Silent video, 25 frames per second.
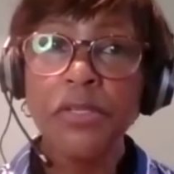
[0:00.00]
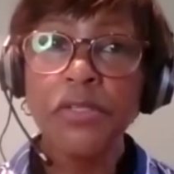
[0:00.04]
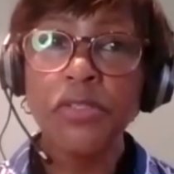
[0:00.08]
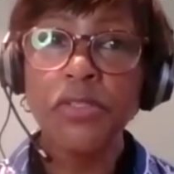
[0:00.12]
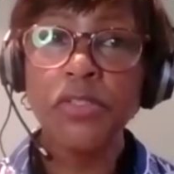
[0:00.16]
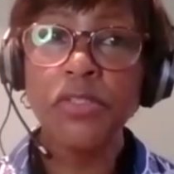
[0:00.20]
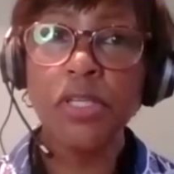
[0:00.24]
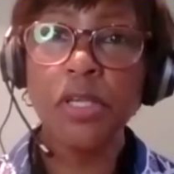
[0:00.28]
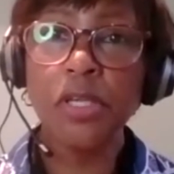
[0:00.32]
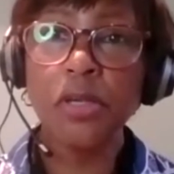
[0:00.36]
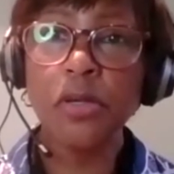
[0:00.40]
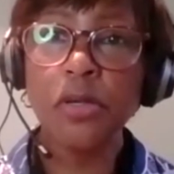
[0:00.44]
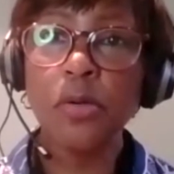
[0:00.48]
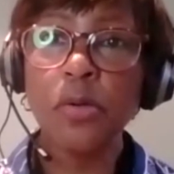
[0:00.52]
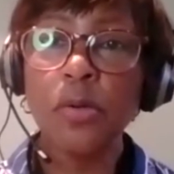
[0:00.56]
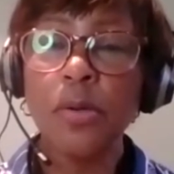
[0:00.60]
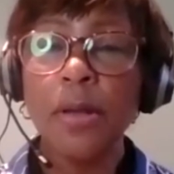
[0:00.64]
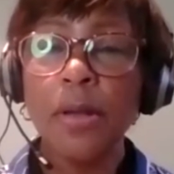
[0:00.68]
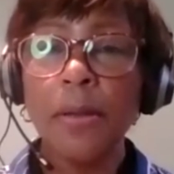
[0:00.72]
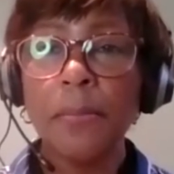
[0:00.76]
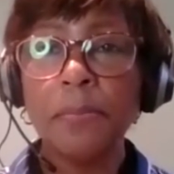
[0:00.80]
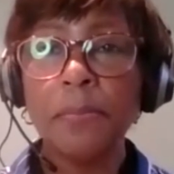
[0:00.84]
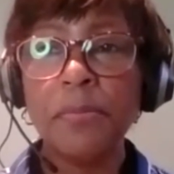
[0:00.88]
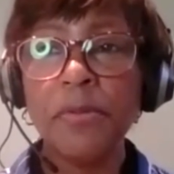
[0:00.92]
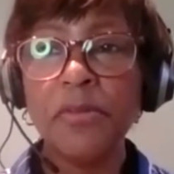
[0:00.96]
So
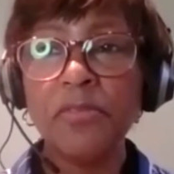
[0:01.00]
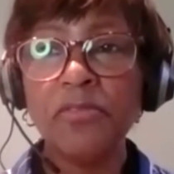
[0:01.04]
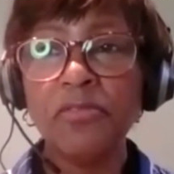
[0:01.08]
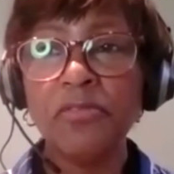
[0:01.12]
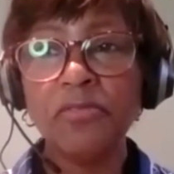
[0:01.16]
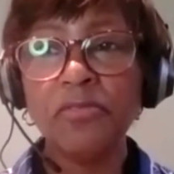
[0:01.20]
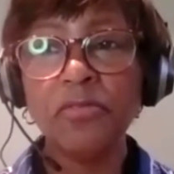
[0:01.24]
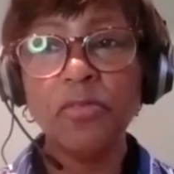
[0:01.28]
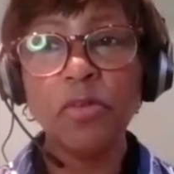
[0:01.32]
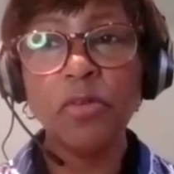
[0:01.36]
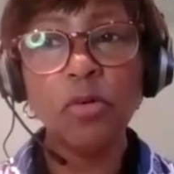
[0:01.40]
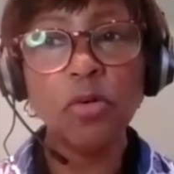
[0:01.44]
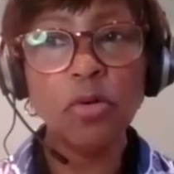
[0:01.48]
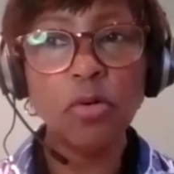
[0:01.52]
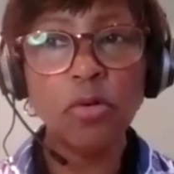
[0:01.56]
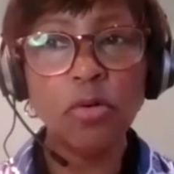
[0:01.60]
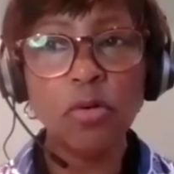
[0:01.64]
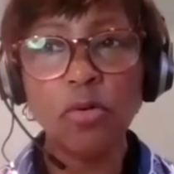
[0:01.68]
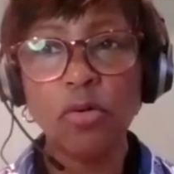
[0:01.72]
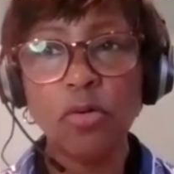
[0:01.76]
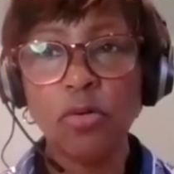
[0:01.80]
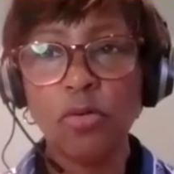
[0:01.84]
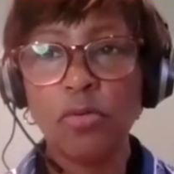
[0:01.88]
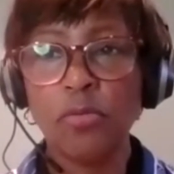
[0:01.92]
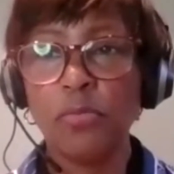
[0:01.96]

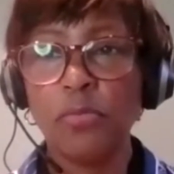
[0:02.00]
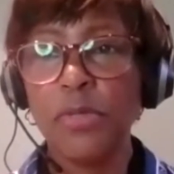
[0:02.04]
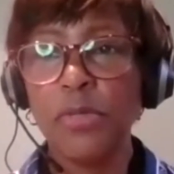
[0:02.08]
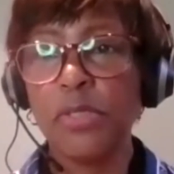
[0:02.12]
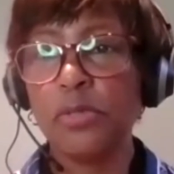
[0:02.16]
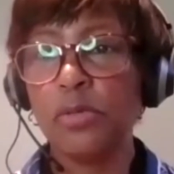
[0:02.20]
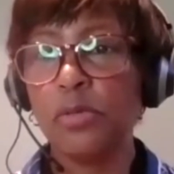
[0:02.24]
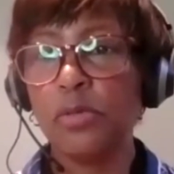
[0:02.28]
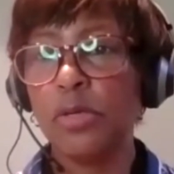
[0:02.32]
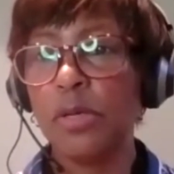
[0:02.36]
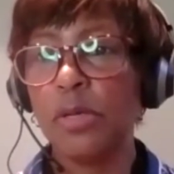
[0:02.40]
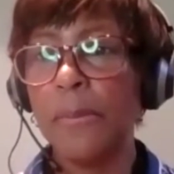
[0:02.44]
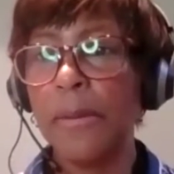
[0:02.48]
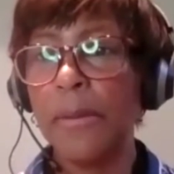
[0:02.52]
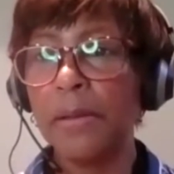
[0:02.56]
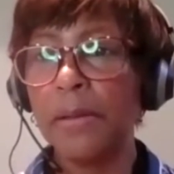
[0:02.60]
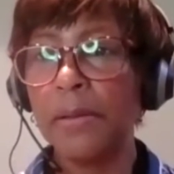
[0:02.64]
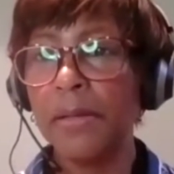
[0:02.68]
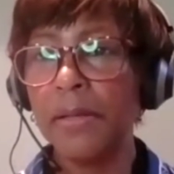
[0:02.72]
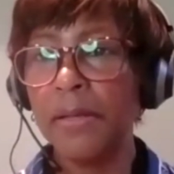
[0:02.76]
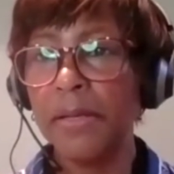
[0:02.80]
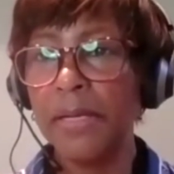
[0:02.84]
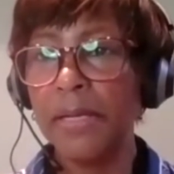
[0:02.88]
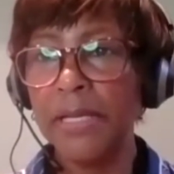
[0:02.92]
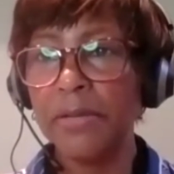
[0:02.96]
before we talk about
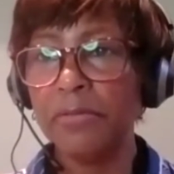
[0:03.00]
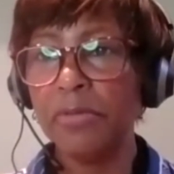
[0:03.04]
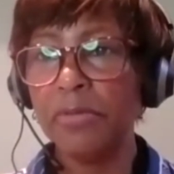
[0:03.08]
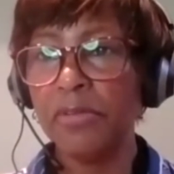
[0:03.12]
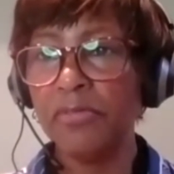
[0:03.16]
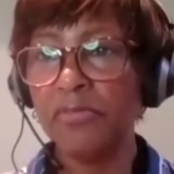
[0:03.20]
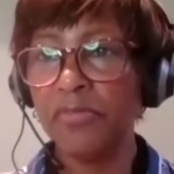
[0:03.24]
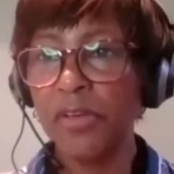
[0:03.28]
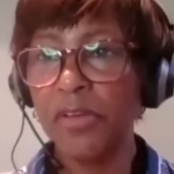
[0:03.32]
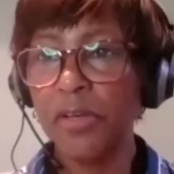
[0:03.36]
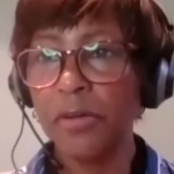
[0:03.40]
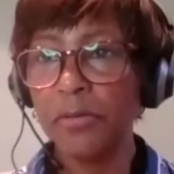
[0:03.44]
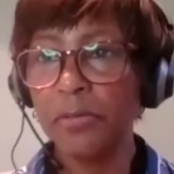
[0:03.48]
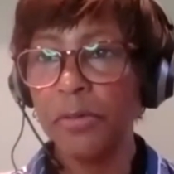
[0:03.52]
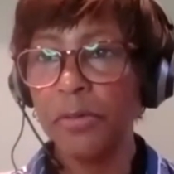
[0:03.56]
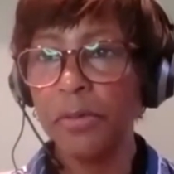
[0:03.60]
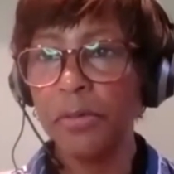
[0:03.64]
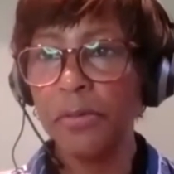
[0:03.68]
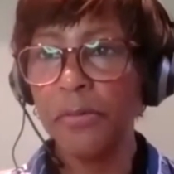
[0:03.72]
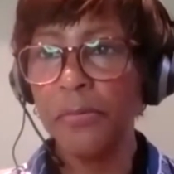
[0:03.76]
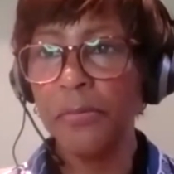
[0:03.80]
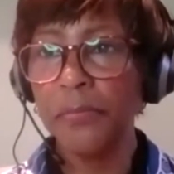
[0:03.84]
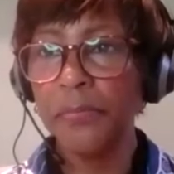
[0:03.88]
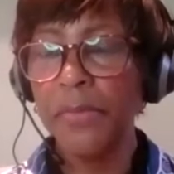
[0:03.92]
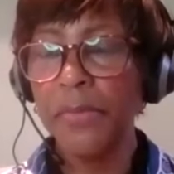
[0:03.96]
early
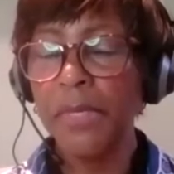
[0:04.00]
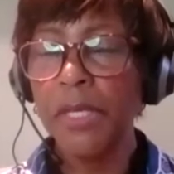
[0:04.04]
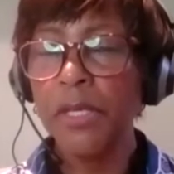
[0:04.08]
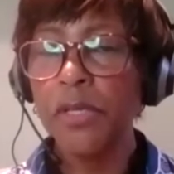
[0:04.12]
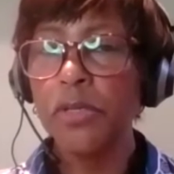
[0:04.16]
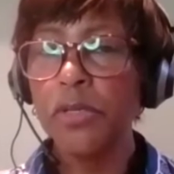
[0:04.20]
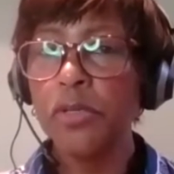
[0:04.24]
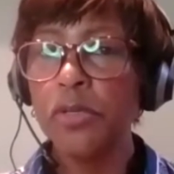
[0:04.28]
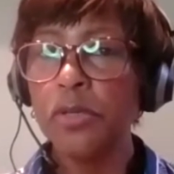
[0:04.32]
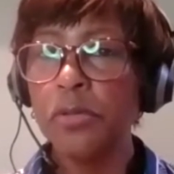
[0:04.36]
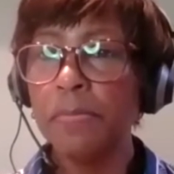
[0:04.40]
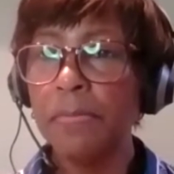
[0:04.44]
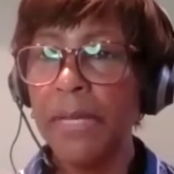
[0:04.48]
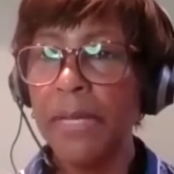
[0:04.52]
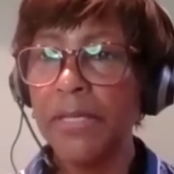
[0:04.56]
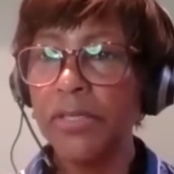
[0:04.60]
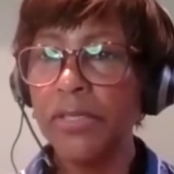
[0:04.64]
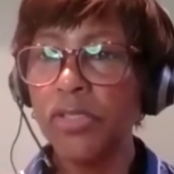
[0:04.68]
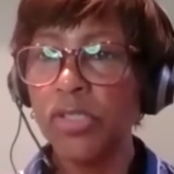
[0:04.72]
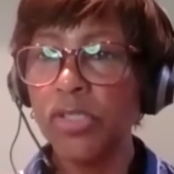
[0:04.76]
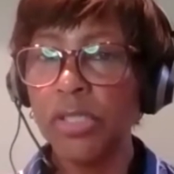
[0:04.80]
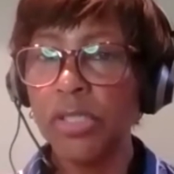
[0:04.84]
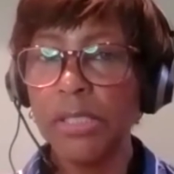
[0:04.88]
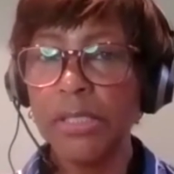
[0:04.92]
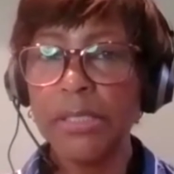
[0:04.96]
referral, you
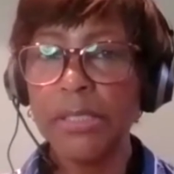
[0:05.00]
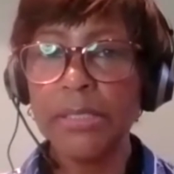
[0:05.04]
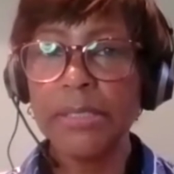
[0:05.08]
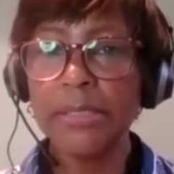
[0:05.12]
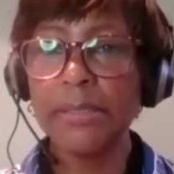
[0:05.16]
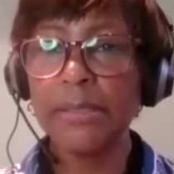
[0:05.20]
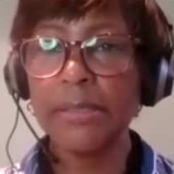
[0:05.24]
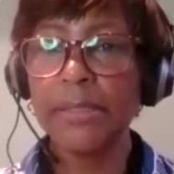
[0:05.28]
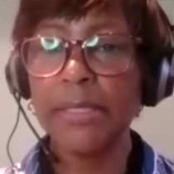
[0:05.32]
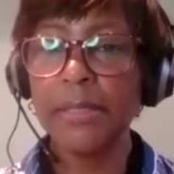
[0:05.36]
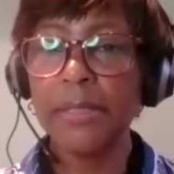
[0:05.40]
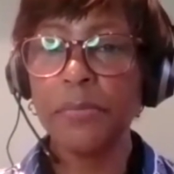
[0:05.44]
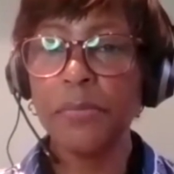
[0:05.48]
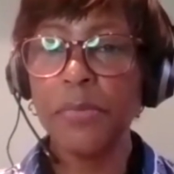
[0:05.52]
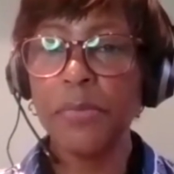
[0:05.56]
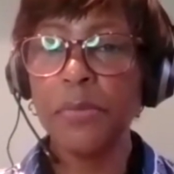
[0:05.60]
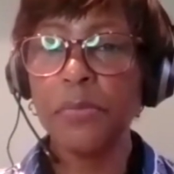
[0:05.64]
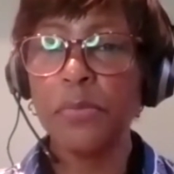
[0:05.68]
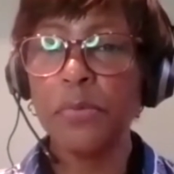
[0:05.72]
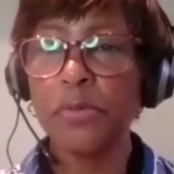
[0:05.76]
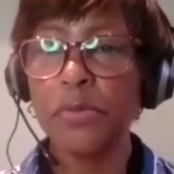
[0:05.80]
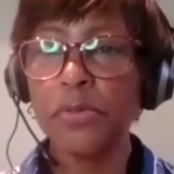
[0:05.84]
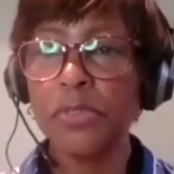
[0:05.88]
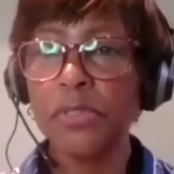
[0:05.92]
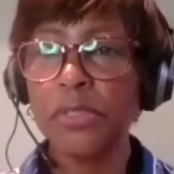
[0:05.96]
mentioned that we
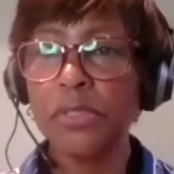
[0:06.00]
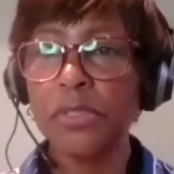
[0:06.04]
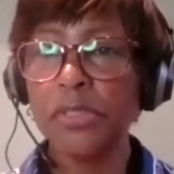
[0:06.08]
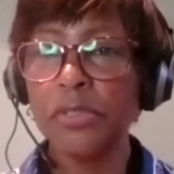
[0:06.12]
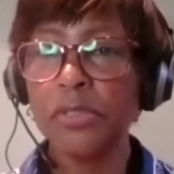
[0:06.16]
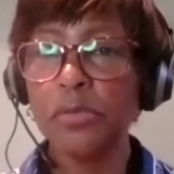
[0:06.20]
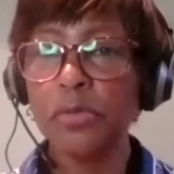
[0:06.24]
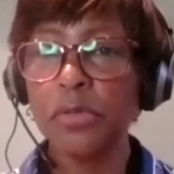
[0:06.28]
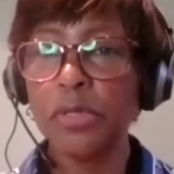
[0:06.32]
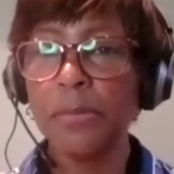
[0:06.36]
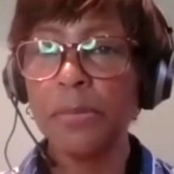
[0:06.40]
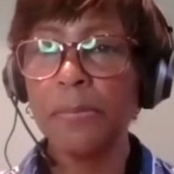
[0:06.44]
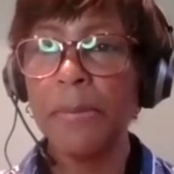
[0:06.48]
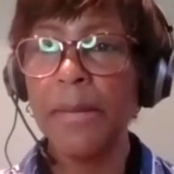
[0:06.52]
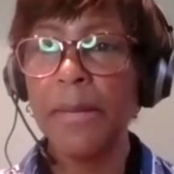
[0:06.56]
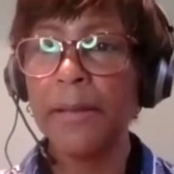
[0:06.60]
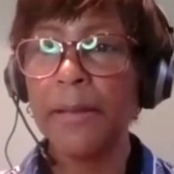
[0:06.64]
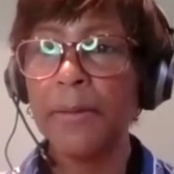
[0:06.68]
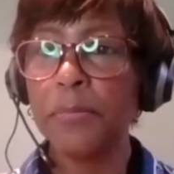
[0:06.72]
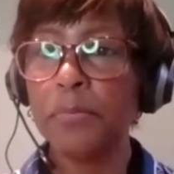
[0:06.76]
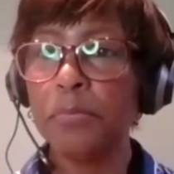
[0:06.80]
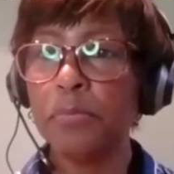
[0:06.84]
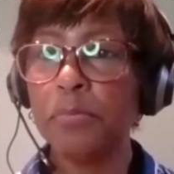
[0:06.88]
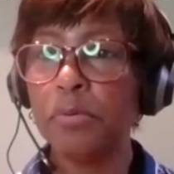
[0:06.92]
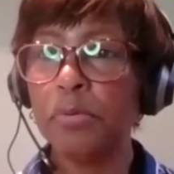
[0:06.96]
want to talk
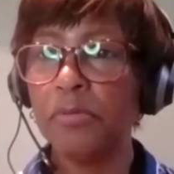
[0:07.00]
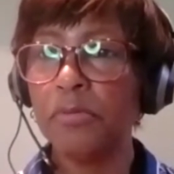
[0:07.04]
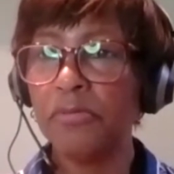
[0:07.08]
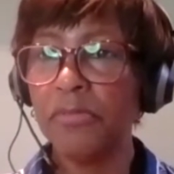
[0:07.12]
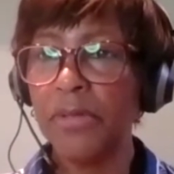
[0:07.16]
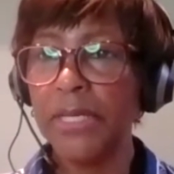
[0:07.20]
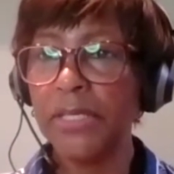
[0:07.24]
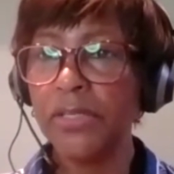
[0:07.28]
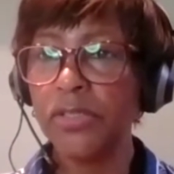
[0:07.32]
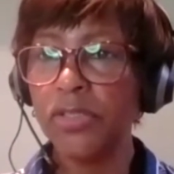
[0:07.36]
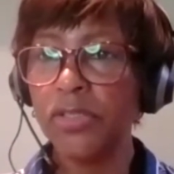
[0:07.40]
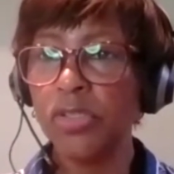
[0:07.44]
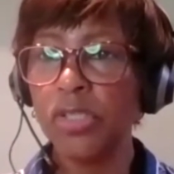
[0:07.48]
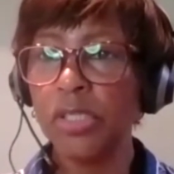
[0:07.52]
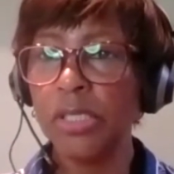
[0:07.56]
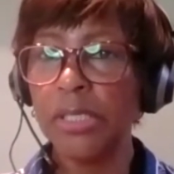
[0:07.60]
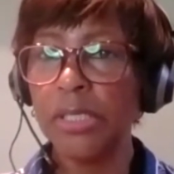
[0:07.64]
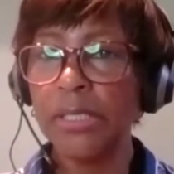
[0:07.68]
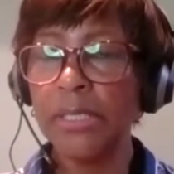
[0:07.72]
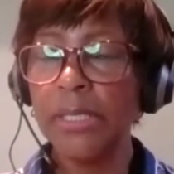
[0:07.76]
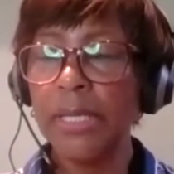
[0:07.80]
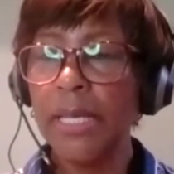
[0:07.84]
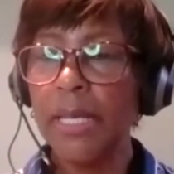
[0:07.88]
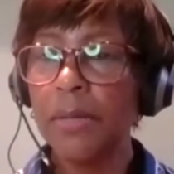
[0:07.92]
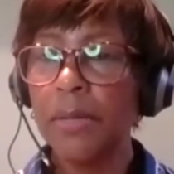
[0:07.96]
about
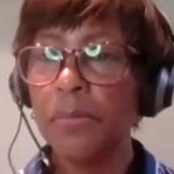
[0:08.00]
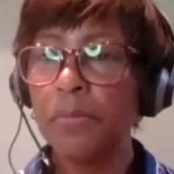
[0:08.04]
prevention